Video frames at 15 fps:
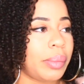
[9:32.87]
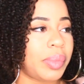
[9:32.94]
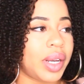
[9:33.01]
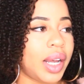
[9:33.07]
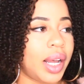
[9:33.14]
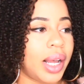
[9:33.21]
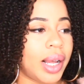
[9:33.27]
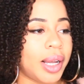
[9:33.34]

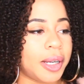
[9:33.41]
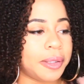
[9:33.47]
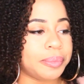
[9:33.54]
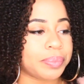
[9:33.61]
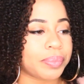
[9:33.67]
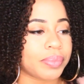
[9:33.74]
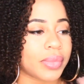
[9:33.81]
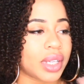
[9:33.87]

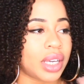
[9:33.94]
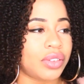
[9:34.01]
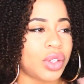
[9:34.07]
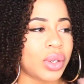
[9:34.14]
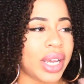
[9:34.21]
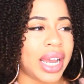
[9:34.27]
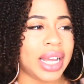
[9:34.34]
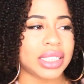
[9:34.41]
But if
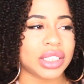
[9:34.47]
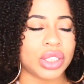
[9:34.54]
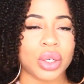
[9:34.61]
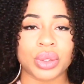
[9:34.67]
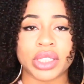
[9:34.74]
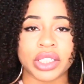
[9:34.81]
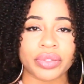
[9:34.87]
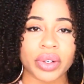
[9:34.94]
you guys
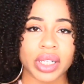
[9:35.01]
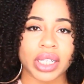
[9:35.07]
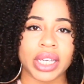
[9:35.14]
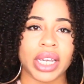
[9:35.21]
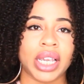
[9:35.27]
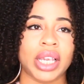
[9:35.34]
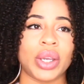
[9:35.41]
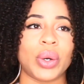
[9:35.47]
know
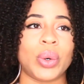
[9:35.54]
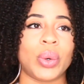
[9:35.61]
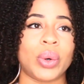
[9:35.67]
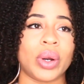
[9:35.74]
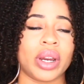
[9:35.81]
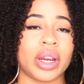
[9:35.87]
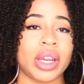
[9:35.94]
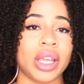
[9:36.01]
differently,
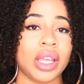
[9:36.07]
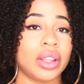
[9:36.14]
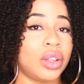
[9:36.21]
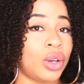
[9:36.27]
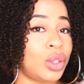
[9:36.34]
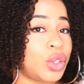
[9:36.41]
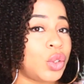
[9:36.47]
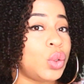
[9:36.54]
or
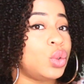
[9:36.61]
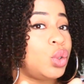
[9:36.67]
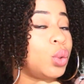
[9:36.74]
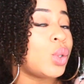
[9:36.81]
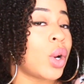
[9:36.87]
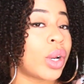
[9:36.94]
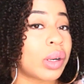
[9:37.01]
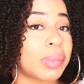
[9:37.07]
those who
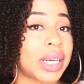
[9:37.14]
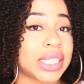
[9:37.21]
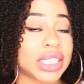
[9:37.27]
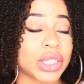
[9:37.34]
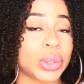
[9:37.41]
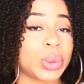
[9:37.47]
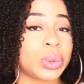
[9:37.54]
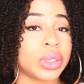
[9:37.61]
do go to my
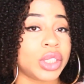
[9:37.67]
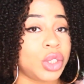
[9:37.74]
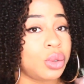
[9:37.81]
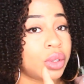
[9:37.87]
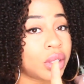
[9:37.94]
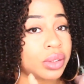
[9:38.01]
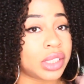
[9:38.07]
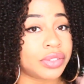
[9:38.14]
school and you
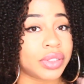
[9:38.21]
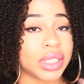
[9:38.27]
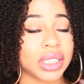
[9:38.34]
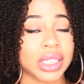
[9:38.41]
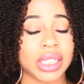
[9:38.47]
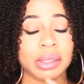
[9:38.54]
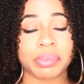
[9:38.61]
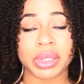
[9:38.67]
know
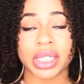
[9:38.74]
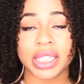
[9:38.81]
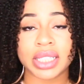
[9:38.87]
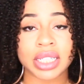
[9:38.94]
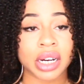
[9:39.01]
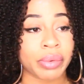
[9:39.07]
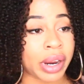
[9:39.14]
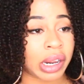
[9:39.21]
differently, please
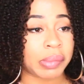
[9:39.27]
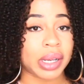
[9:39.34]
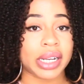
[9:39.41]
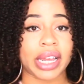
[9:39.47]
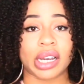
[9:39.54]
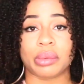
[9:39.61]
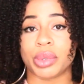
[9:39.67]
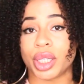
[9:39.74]
correct me
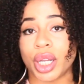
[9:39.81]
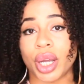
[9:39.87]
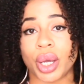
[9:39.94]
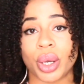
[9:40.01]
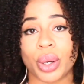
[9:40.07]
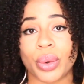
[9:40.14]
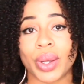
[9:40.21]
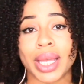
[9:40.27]
down
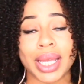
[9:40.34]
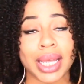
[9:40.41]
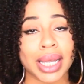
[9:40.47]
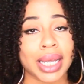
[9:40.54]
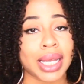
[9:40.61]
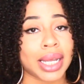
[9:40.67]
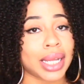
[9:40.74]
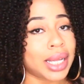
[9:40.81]
below.
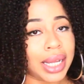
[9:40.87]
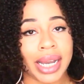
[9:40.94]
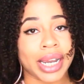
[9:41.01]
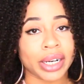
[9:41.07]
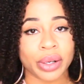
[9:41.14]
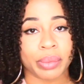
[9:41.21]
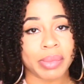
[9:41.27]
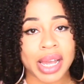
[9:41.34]

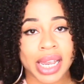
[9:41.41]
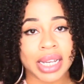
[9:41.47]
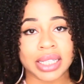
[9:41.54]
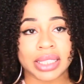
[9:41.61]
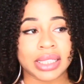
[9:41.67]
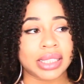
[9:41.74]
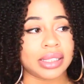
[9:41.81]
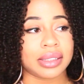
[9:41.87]
I don't
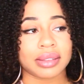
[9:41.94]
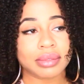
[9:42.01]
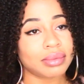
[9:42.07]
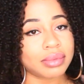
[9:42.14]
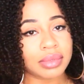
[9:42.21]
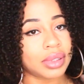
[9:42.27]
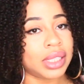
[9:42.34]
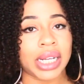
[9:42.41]
mind it.
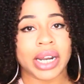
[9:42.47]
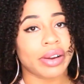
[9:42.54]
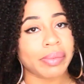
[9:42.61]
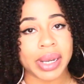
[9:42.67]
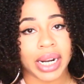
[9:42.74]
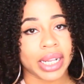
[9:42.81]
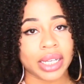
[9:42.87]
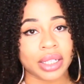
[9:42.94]
Let
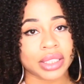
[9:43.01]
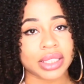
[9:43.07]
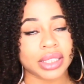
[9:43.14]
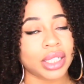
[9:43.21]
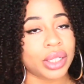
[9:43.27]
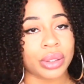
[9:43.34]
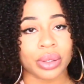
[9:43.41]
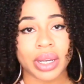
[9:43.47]
everybody else
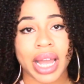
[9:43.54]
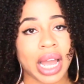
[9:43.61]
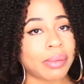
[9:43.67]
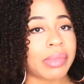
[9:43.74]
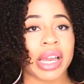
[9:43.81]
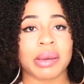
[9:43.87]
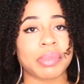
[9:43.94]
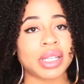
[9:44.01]
know. I
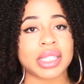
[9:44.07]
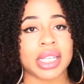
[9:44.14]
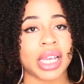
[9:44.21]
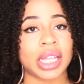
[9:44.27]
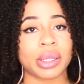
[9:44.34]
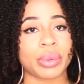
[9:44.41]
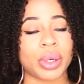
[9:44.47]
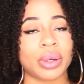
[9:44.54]
might be
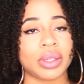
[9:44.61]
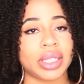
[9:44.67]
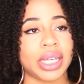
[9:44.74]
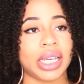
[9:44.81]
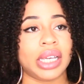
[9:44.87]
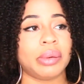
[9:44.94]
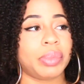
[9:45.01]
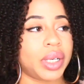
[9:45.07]
saying the wrong
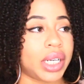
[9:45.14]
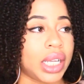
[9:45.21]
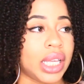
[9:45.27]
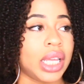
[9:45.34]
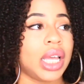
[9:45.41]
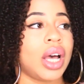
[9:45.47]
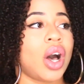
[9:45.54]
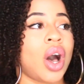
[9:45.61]
thing, but
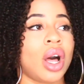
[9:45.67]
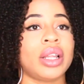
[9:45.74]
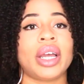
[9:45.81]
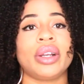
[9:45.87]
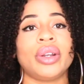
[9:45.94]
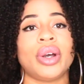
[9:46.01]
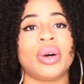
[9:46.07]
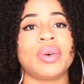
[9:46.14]
all
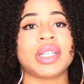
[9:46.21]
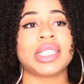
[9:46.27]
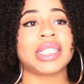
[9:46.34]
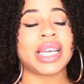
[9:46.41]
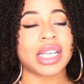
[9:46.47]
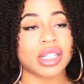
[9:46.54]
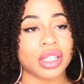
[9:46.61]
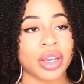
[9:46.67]
I know is
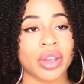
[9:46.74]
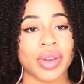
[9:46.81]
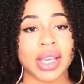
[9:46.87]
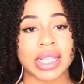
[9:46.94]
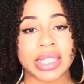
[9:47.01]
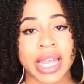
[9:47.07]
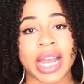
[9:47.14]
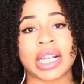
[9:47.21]
I can tell you
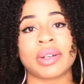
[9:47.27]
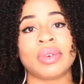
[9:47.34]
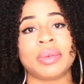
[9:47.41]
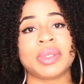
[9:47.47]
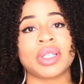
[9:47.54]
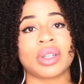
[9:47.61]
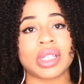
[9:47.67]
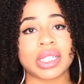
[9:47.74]
exactly what
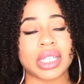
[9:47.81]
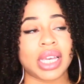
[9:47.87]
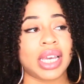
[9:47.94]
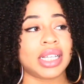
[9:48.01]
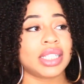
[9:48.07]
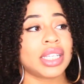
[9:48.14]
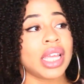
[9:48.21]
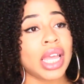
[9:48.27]
was on the
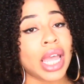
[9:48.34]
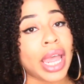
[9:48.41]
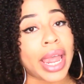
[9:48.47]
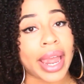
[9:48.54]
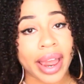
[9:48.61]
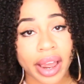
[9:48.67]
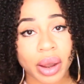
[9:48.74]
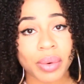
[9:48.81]
test,
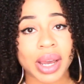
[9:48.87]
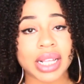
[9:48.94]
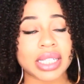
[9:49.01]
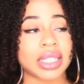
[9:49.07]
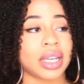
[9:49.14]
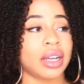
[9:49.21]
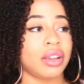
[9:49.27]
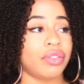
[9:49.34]
how I
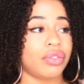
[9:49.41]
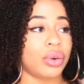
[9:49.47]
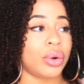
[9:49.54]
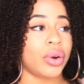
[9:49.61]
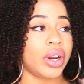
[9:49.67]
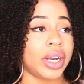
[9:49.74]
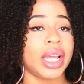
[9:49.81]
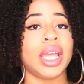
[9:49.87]
studied
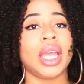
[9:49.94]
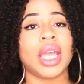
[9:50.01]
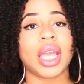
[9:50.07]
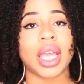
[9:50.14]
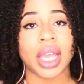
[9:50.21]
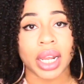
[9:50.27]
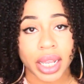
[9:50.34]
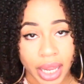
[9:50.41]
for it,
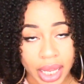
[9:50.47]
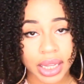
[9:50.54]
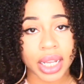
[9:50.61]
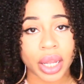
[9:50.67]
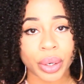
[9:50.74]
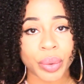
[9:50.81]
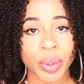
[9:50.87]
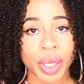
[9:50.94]
and
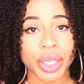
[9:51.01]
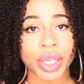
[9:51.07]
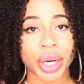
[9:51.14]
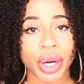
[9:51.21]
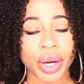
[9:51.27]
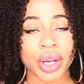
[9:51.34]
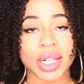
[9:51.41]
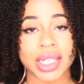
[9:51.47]
hello,
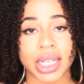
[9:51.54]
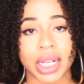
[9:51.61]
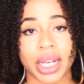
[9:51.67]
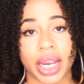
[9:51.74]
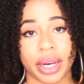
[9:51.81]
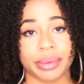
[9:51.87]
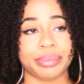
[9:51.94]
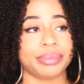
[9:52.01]
your girl's in
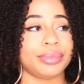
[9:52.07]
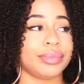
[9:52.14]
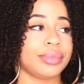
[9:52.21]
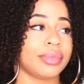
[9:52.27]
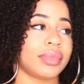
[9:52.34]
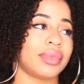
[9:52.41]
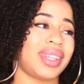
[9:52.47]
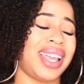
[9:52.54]
there.
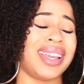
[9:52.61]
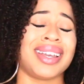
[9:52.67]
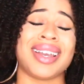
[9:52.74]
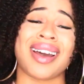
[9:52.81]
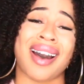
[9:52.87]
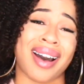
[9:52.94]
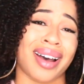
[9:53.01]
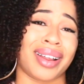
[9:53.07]
Thank
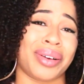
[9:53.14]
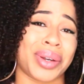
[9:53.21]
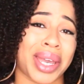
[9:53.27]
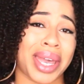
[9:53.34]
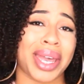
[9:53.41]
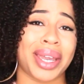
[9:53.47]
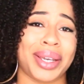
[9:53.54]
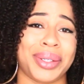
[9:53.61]
God,
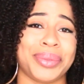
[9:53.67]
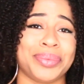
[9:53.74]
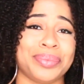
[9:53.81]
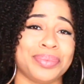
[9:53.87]
okay?